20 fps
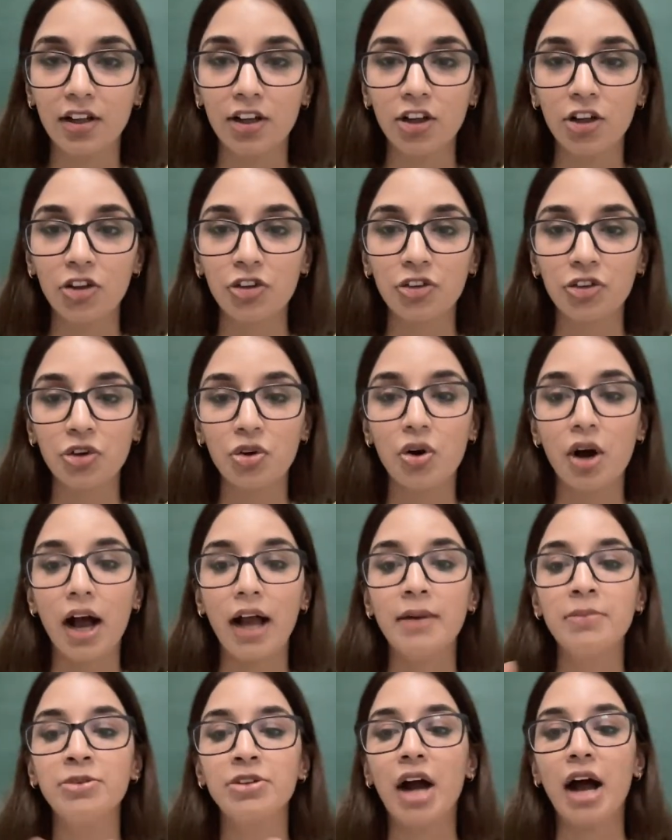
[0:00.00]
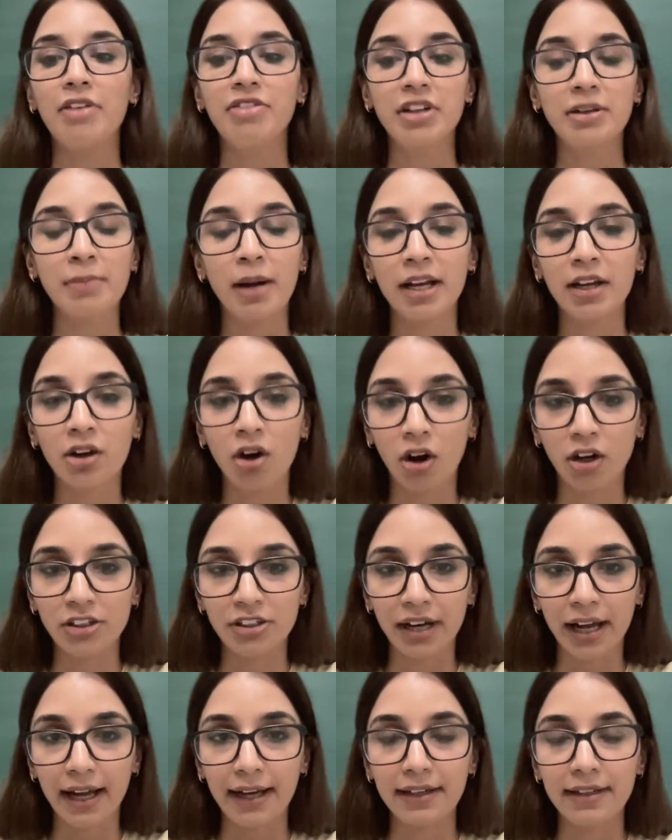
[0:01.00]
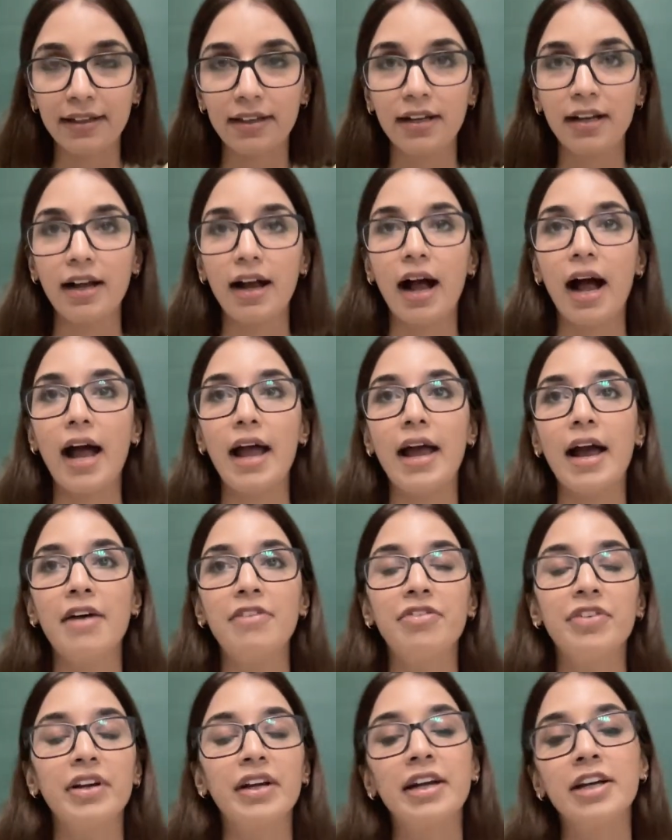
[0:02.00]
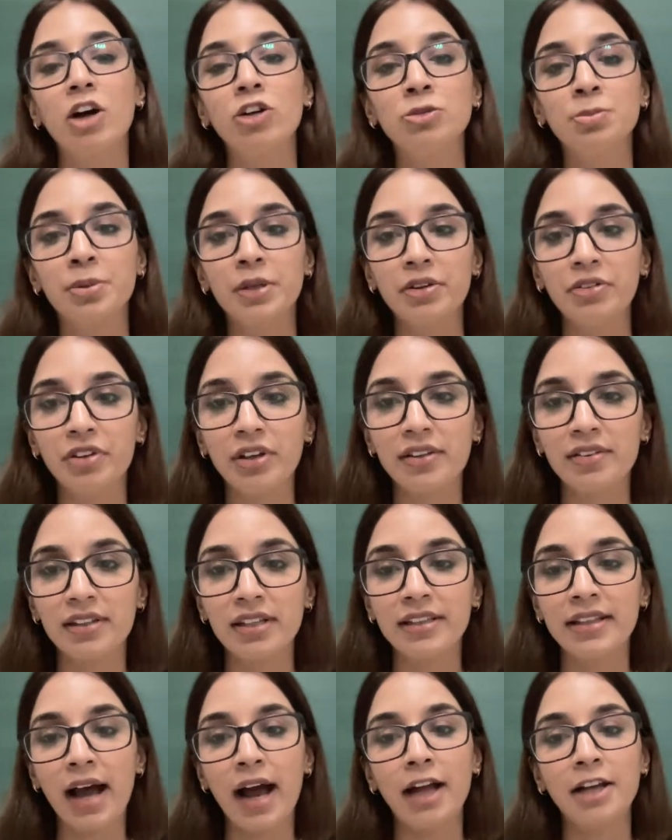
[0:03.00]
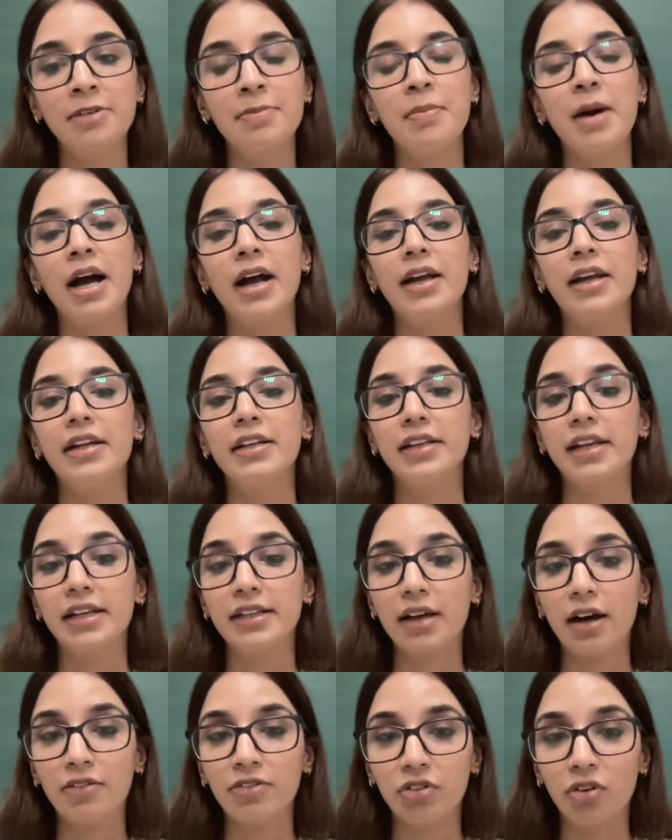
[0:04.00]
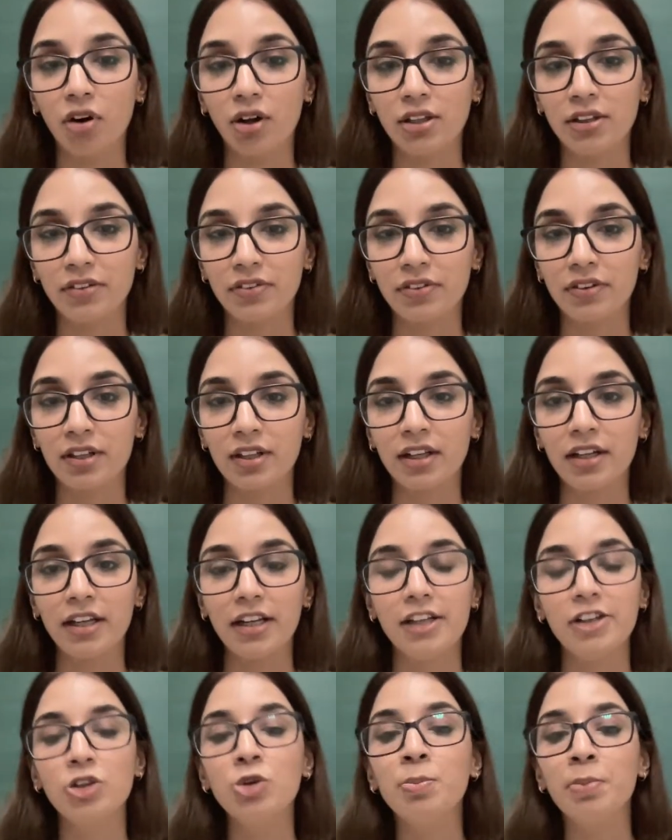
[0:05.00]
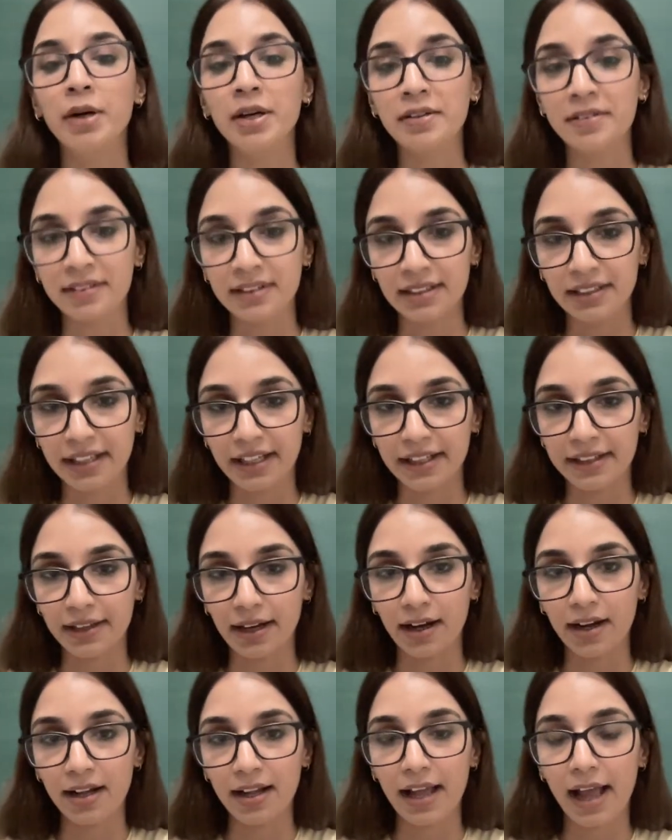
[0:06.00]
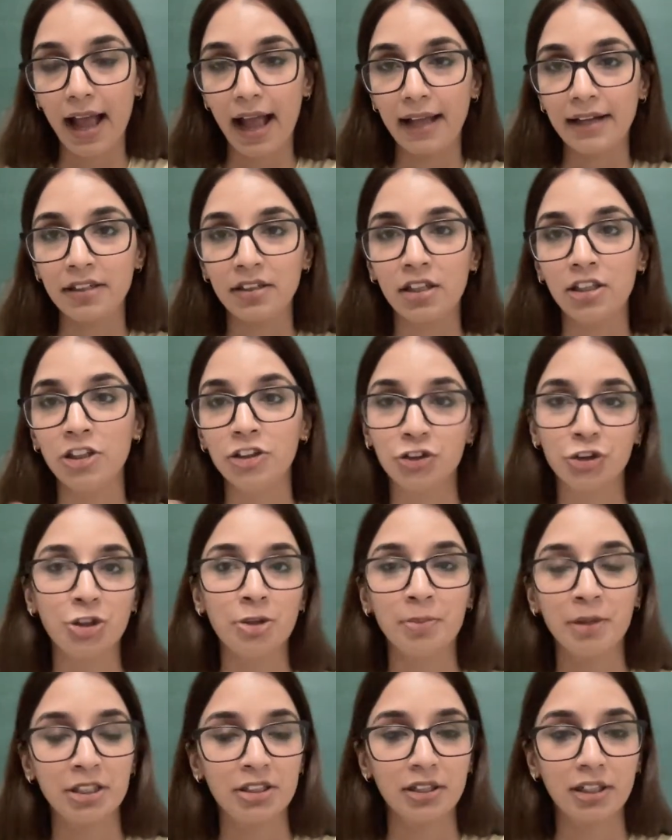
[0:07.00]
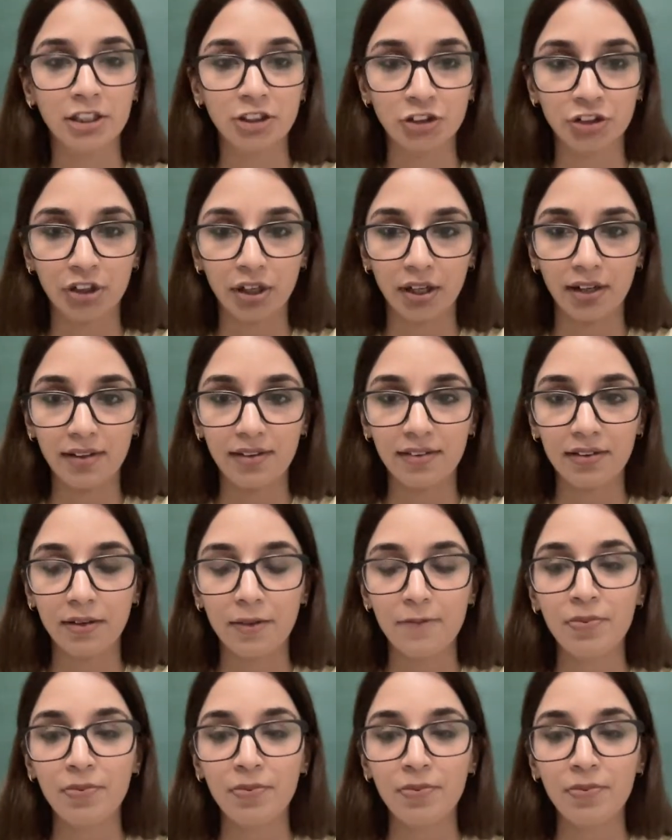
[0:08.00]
So I'm drafting my contract. I have figured out previously that my data falls into personal data and legitimate interest.